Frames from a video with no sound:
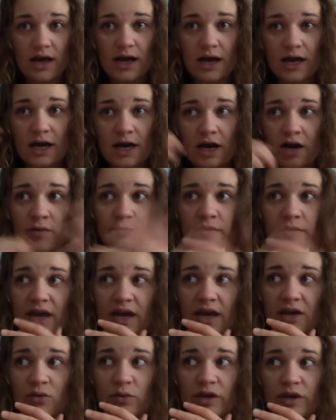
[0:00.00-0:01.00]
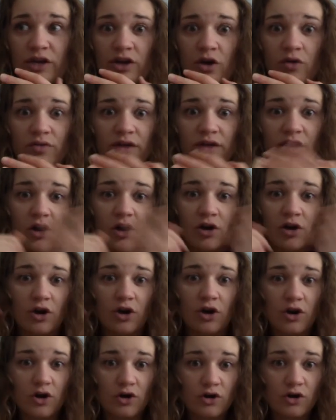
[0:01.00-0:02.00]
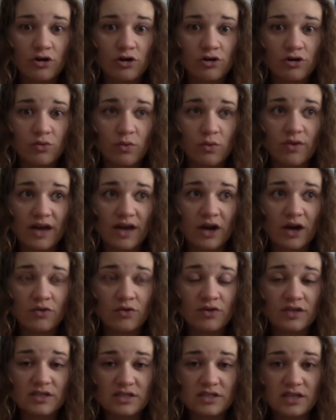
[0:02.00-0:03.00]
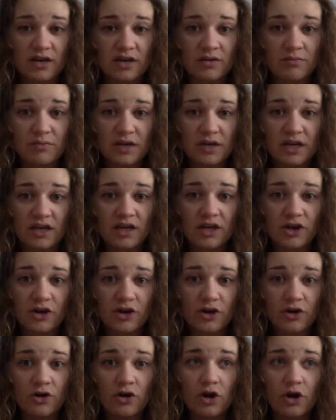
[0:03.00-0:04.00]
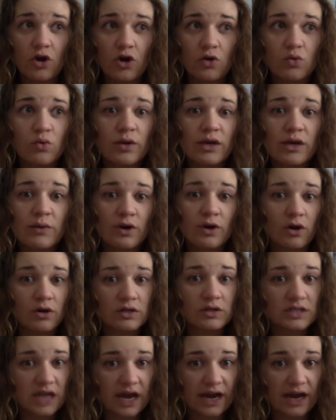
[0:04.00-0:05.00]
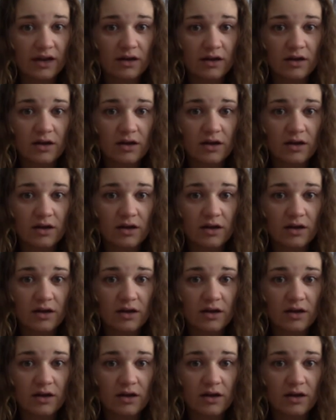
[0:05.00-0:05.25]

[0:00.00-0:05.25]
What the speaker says: And we know that on our earth, without the sun being here, we would all die.